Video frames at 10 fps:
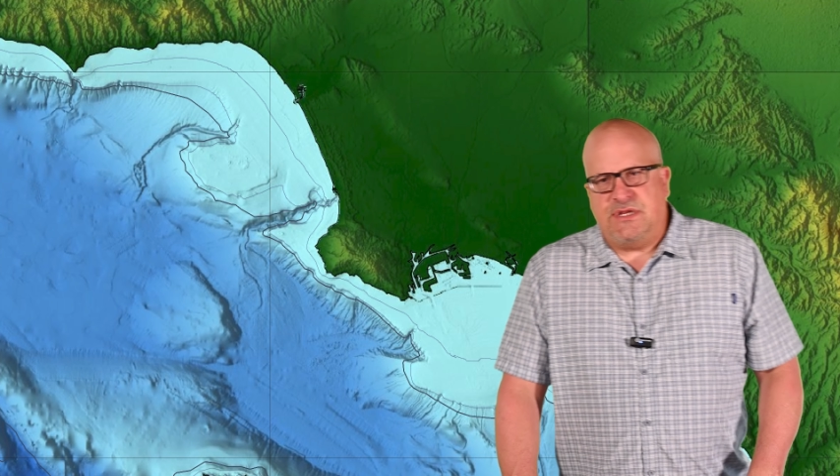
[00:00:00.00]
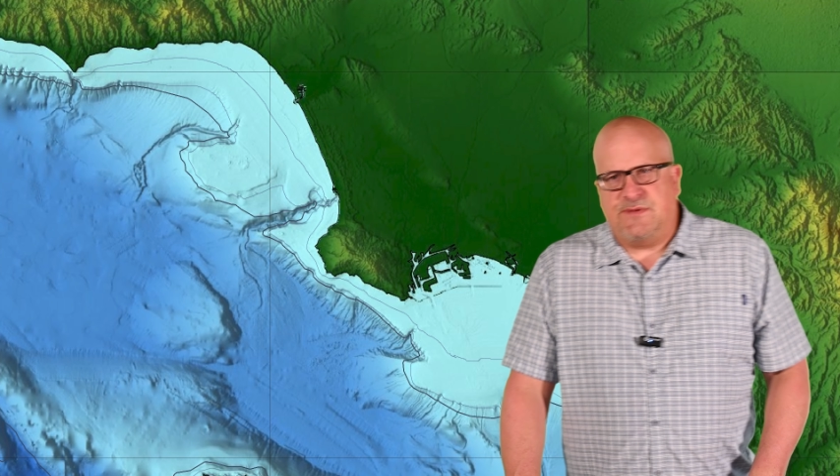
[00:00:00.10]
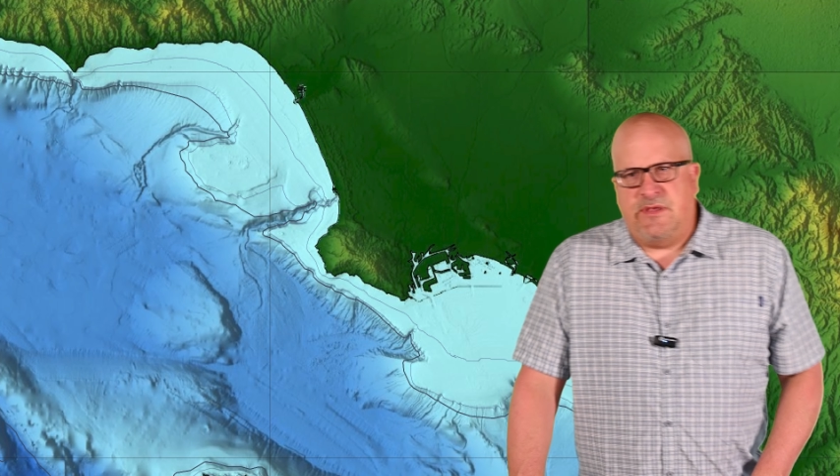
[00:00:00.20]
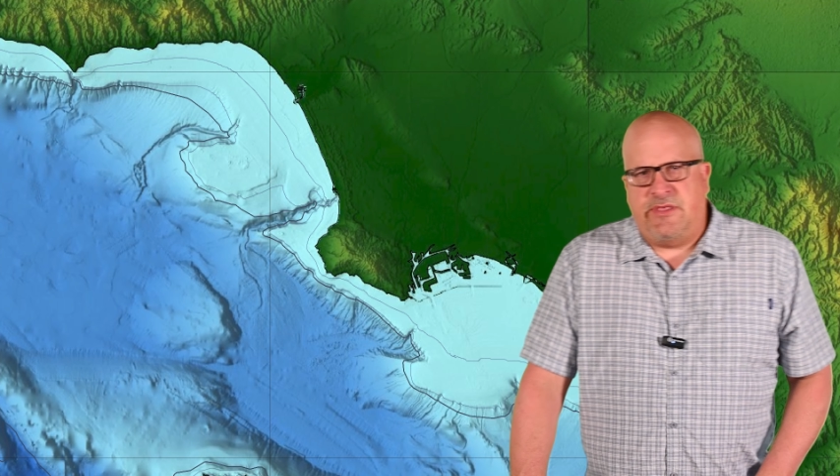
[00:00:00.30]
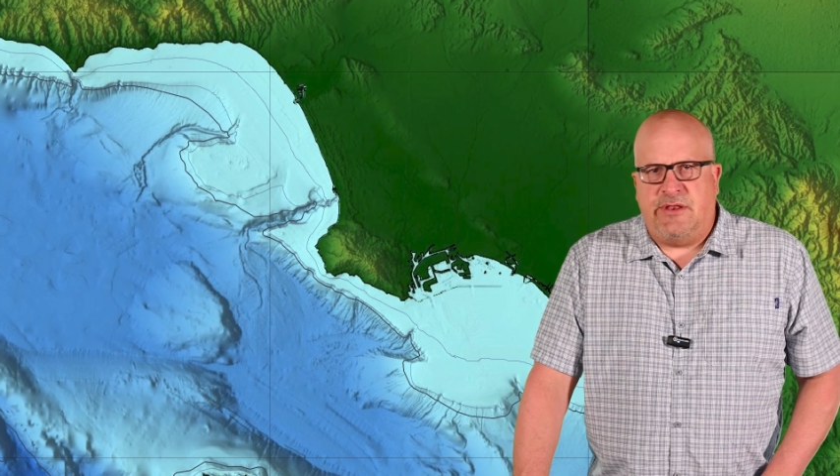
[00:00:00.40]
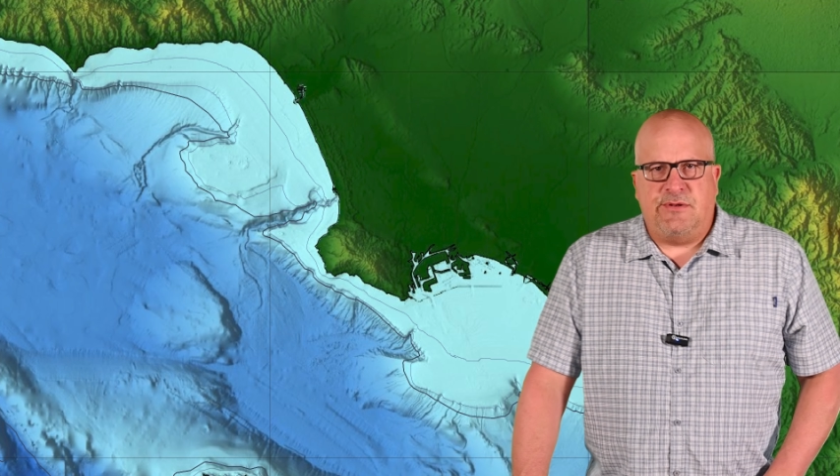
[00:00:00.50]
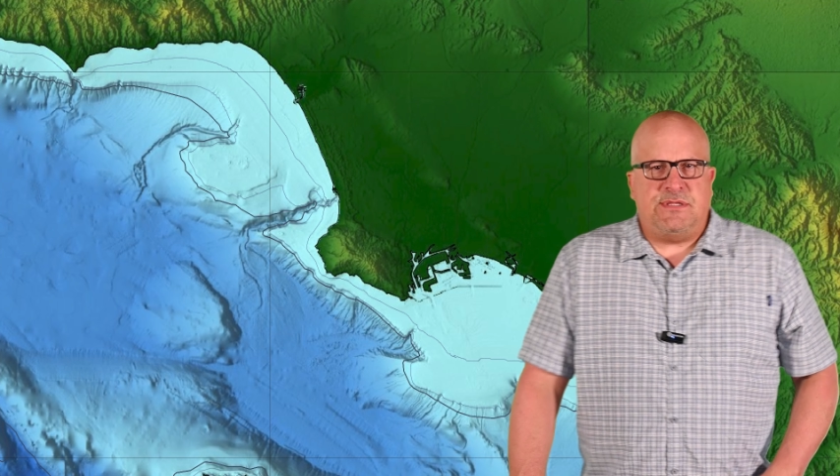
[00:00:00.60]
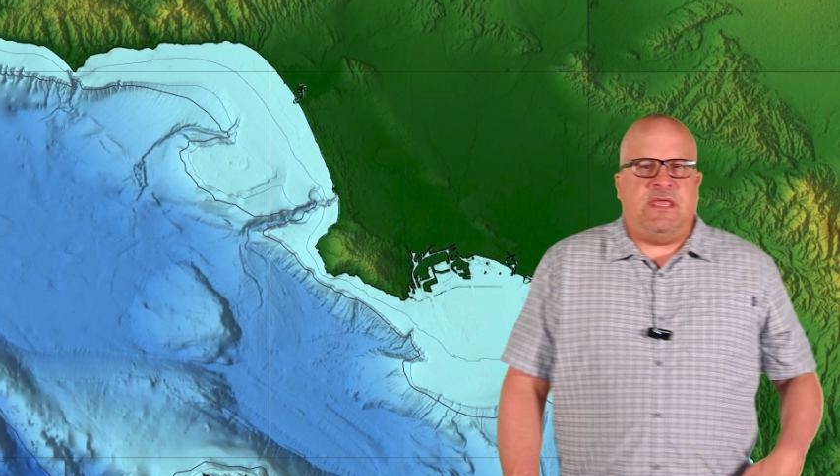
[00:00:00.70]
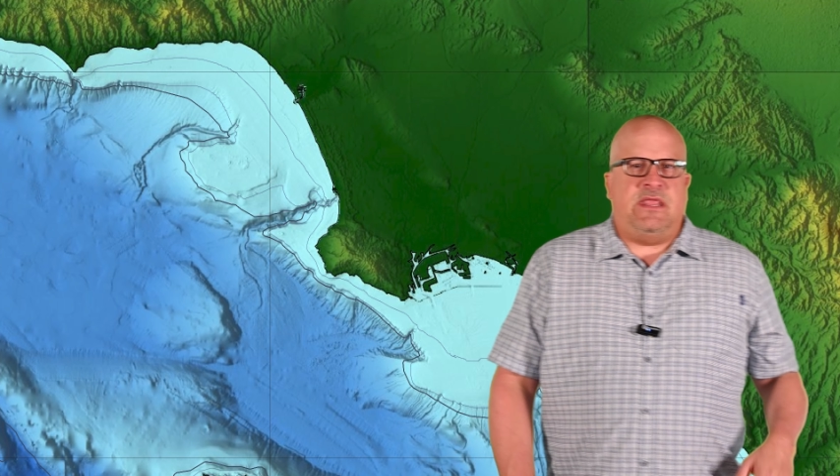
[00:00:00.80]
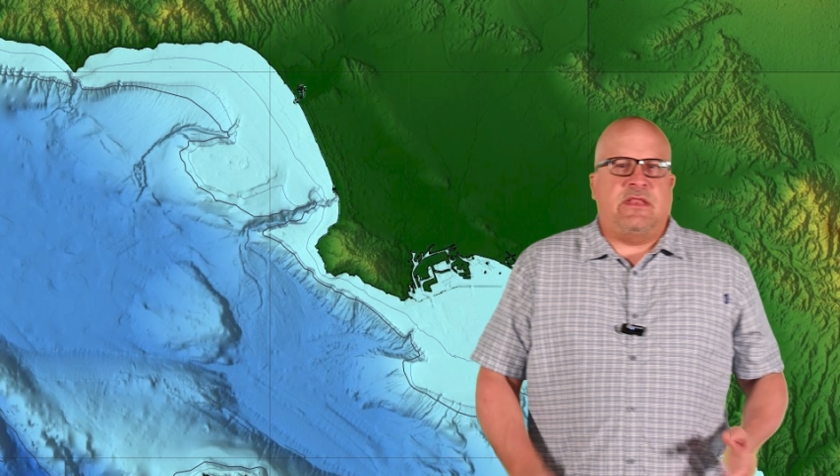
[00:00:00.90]
it's really
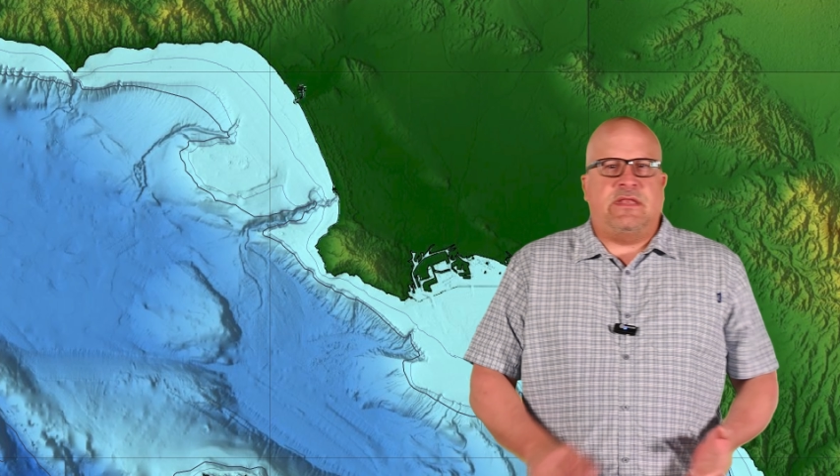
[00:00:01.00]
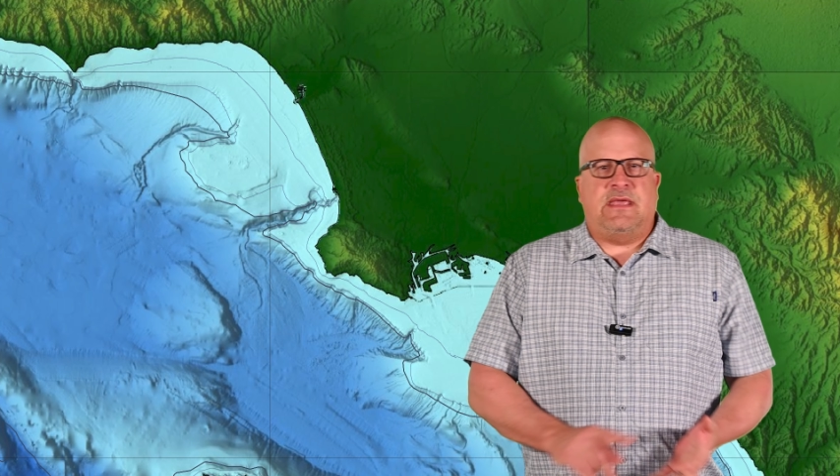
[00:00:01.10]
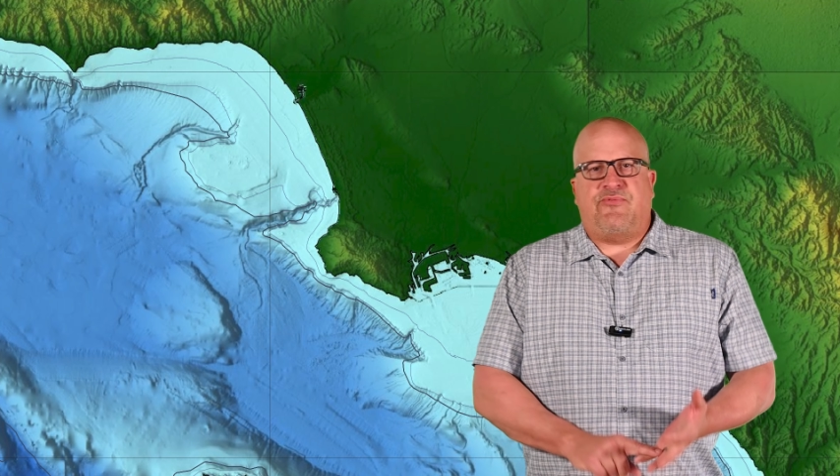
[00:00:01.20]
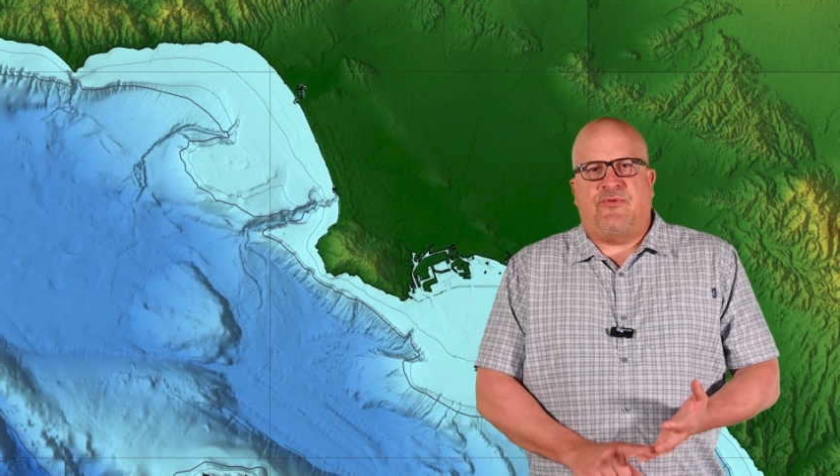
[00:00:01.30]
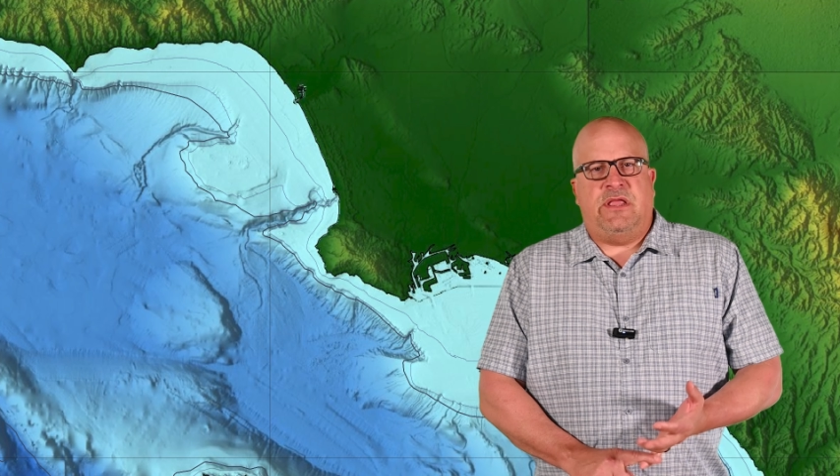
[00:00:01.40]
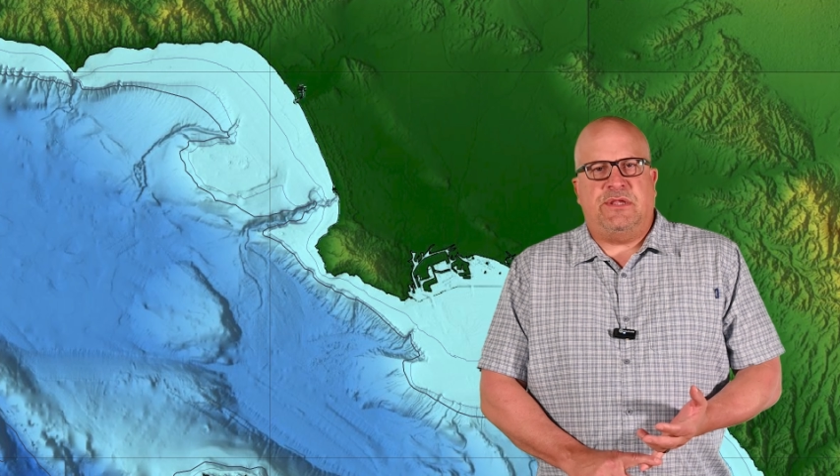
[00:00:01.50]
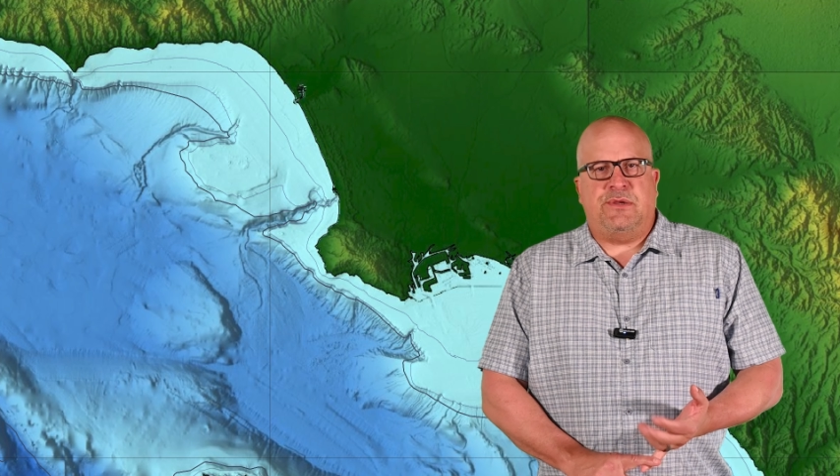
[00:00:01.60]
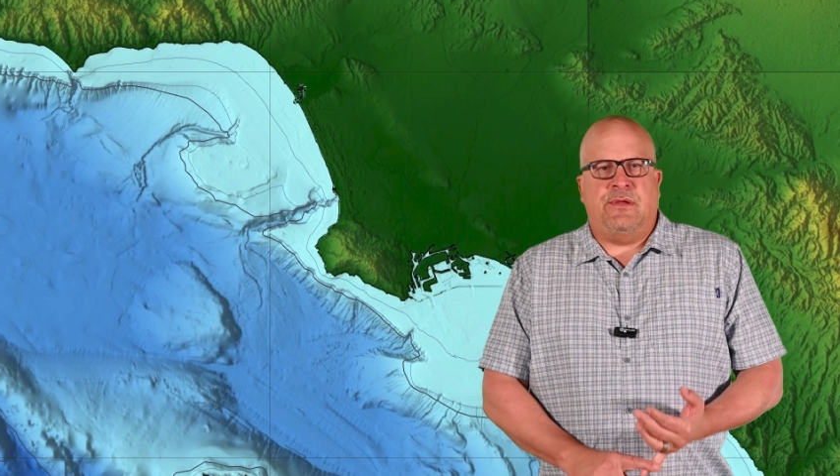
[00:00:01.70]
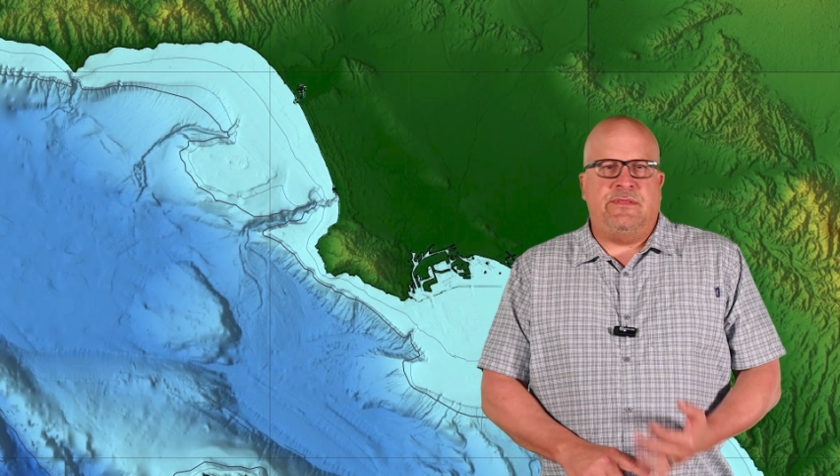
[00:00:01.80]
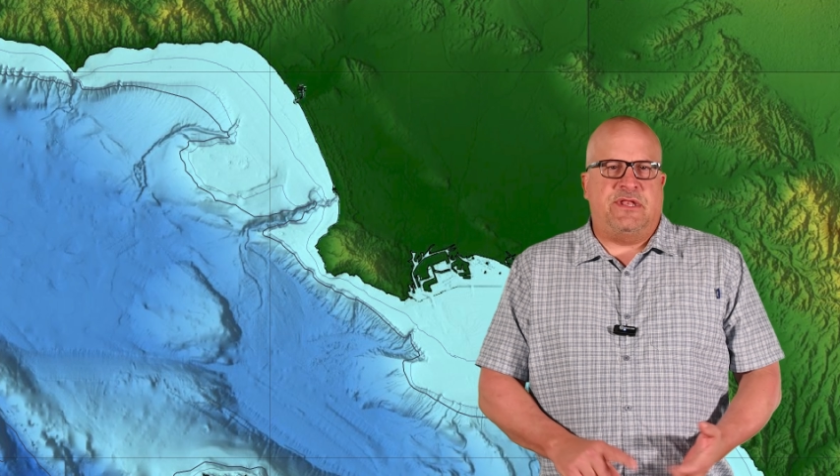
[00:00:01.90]
understanding the depth range they're in,